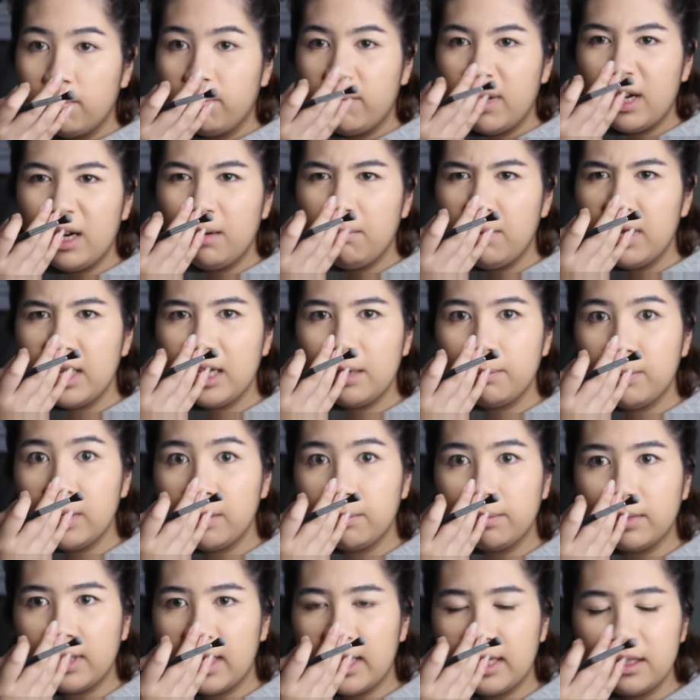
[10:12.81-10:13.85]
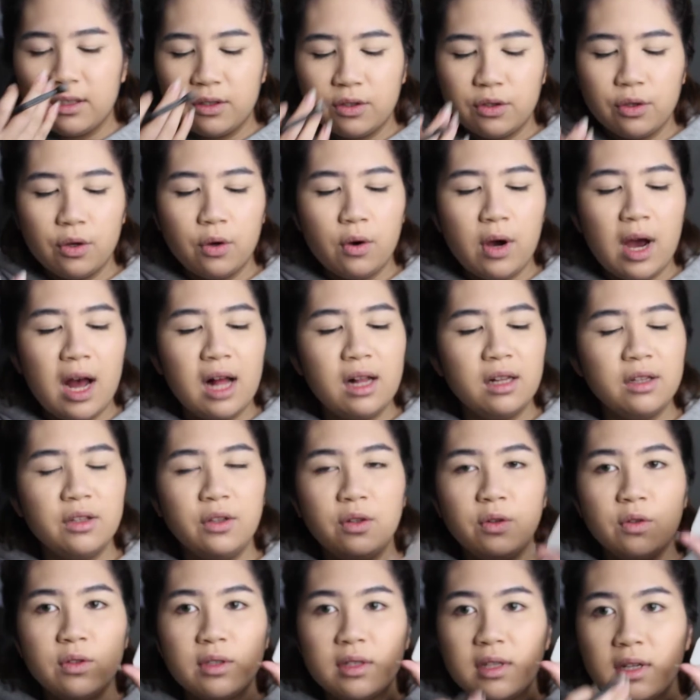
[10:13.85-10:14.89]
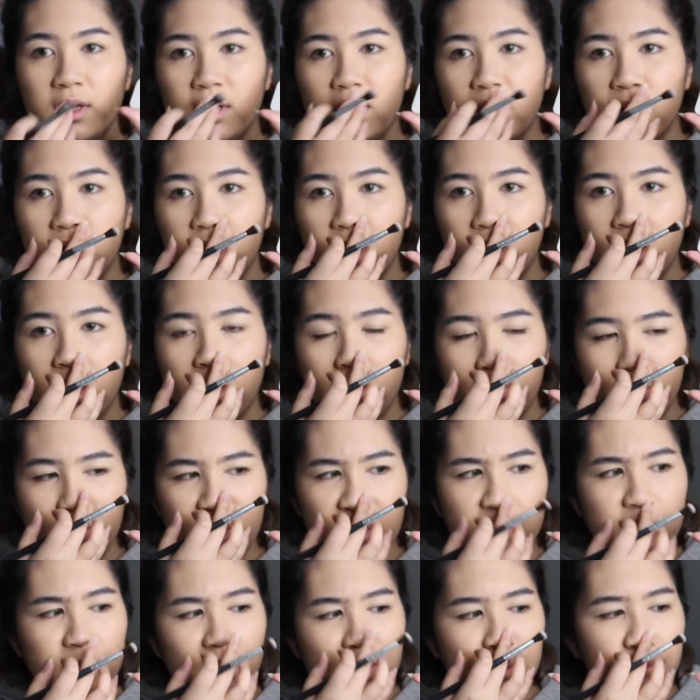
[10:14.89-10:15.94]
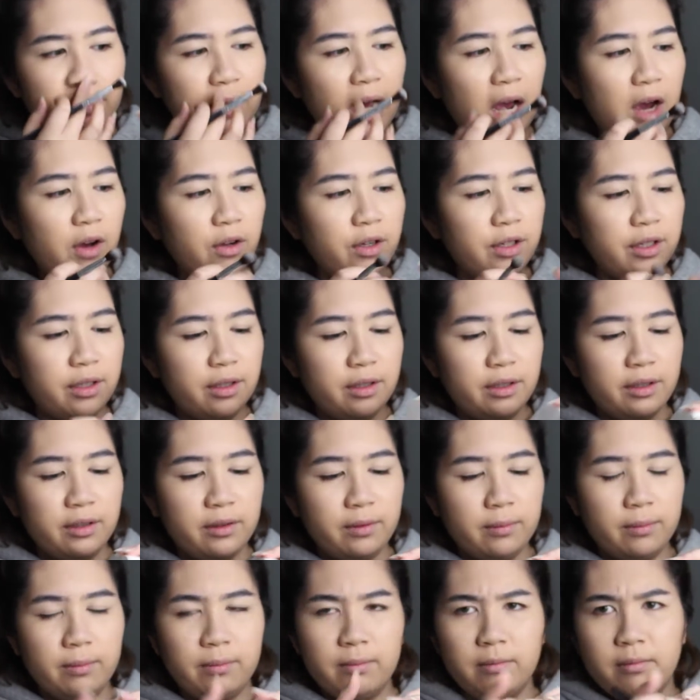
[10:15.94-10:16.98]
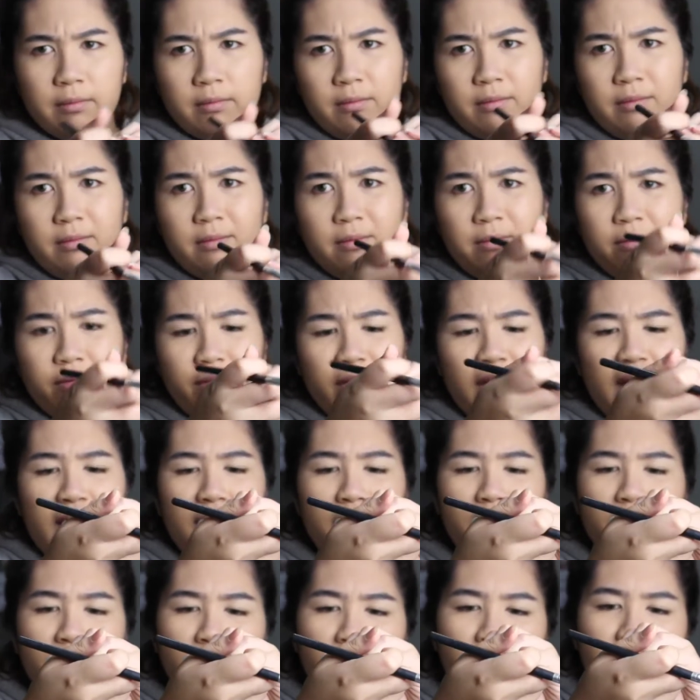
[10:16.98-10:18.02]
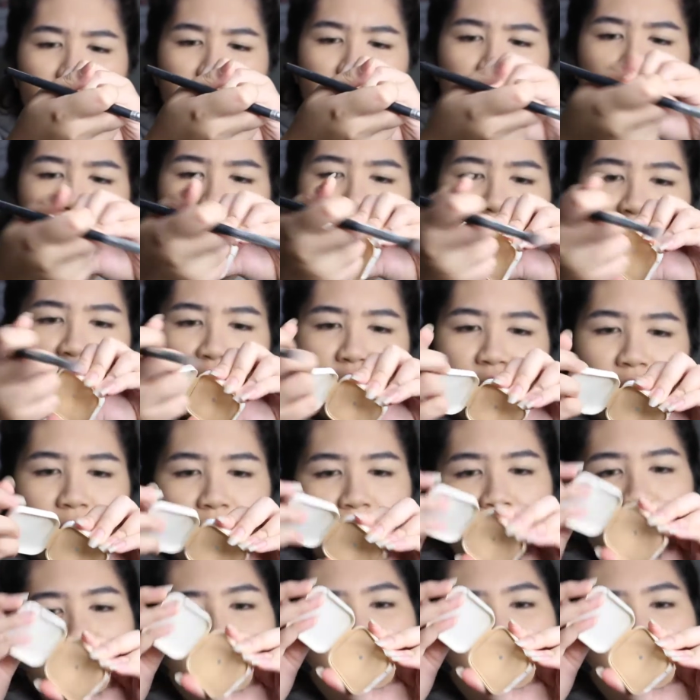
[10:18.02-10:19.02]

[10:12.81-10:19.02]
Parang mahirap mag-blend. So I'll use the Maybelline powder, like foundation.